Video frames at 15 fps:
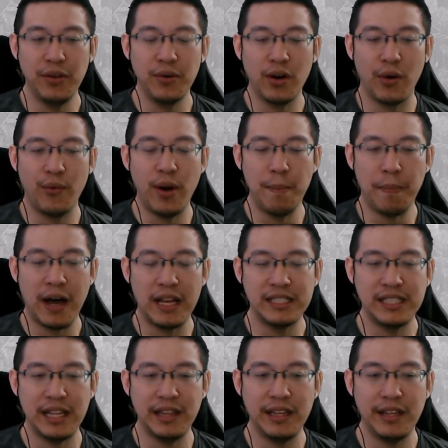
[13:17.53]
You got Rampart,
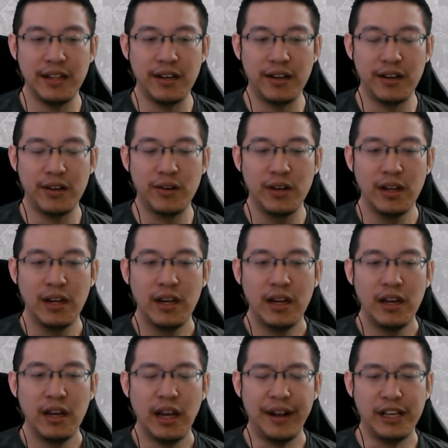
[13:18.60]
Sentinel,
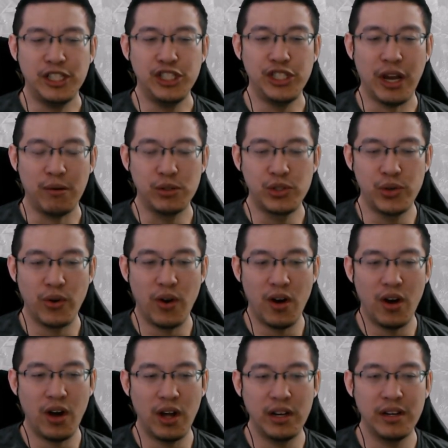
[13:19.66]
and then
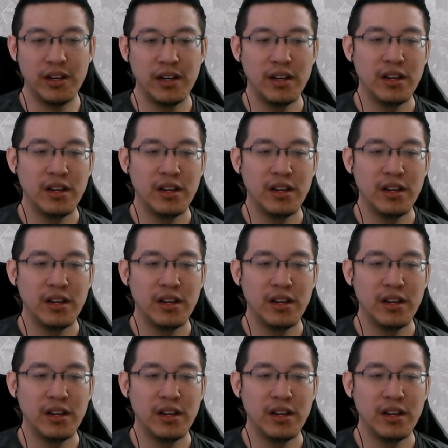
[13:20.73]
Sheltron.